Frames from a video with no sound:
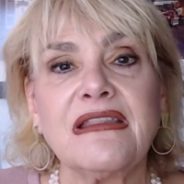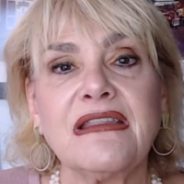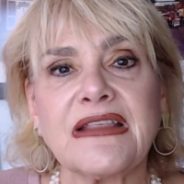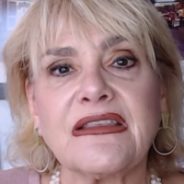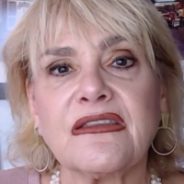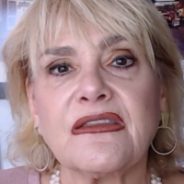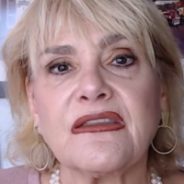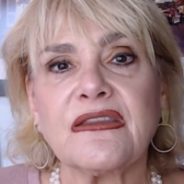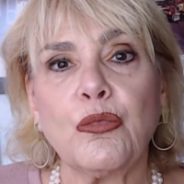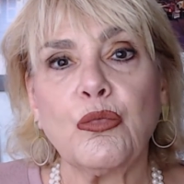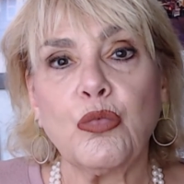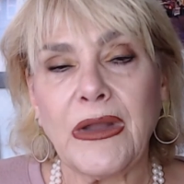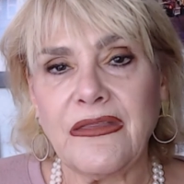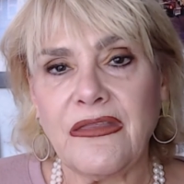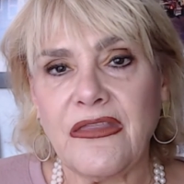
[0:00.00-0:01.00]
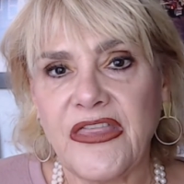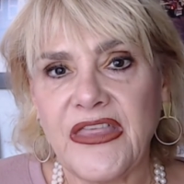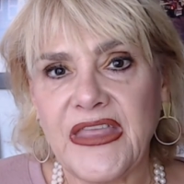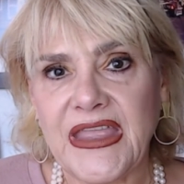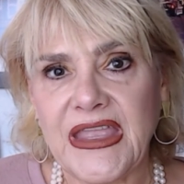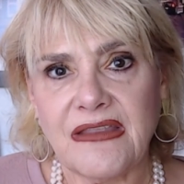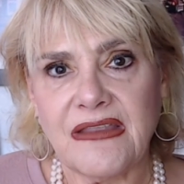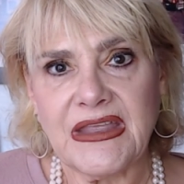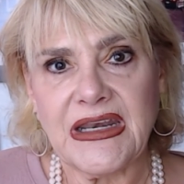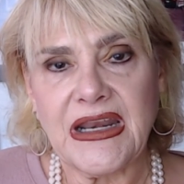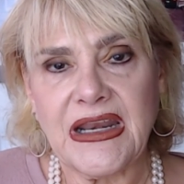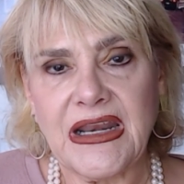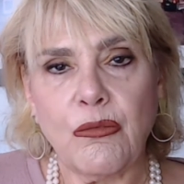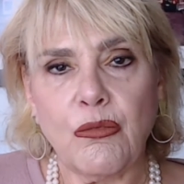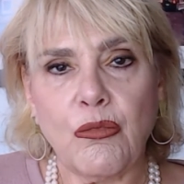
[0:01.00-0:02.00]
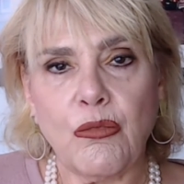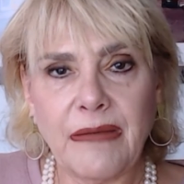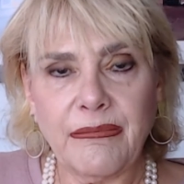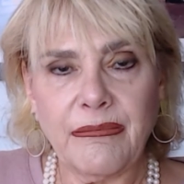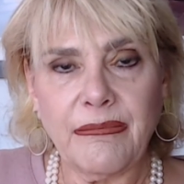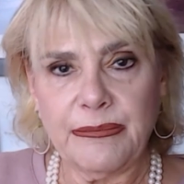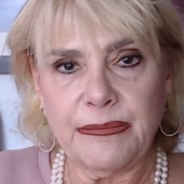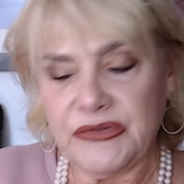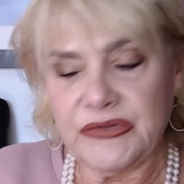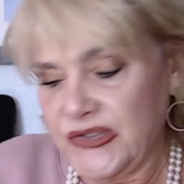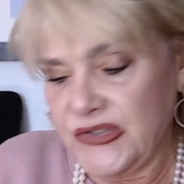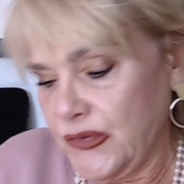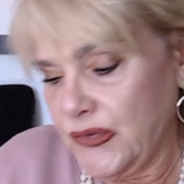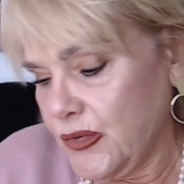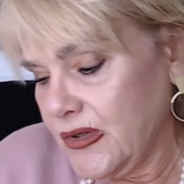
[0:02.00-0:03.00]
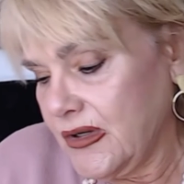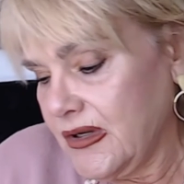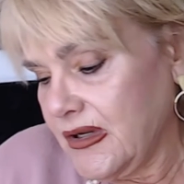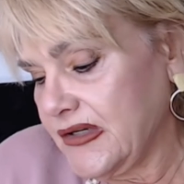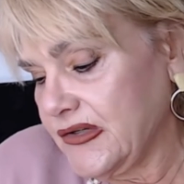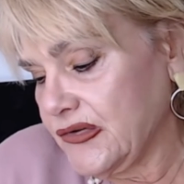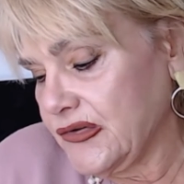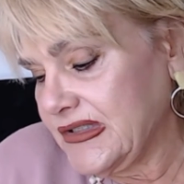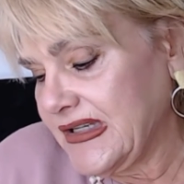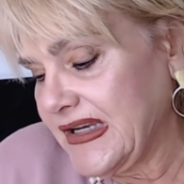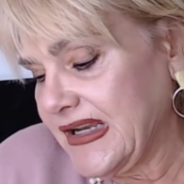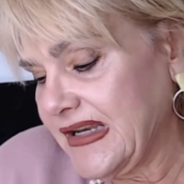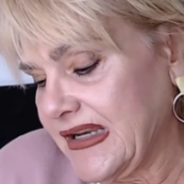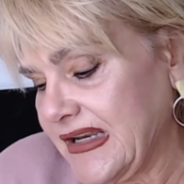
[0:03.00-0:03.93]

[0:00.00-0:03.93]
that's the one thing that I want people to understand, is